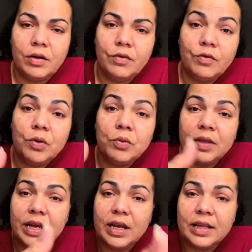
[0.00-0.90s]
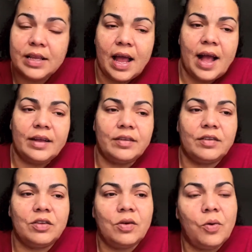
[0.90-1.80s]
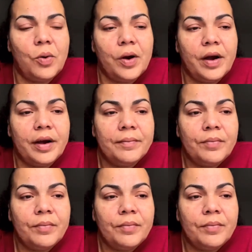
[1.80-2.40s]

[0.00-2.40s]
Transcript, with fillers: routine tasks or